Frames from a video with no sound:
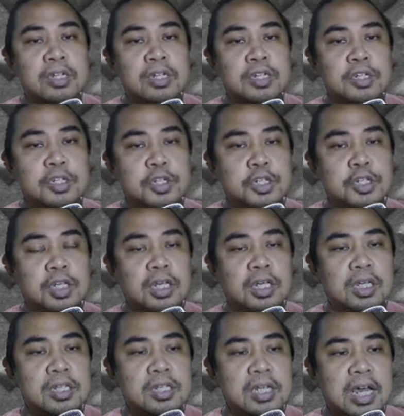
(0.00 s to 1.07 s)
She
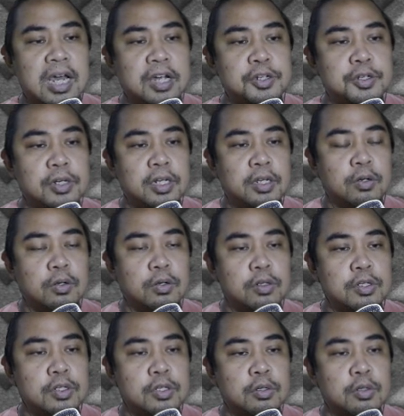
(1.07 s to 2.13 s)
is actually
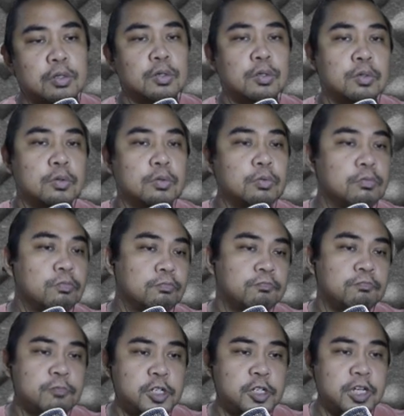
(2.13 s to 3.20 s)
also
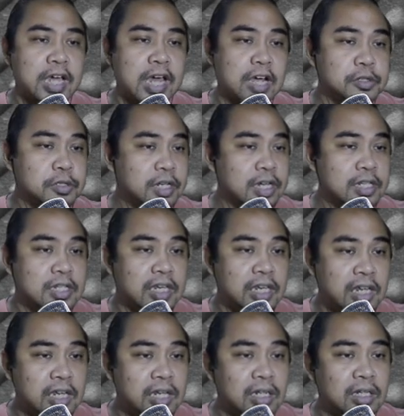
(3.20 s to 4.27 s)
she actually has
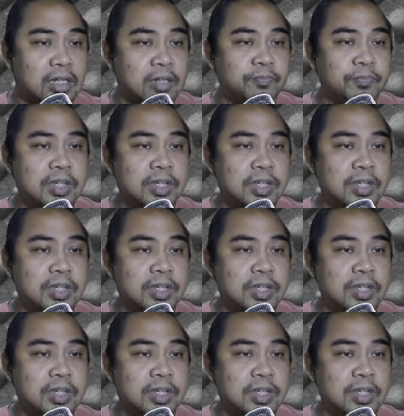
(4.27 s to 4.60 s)
heal.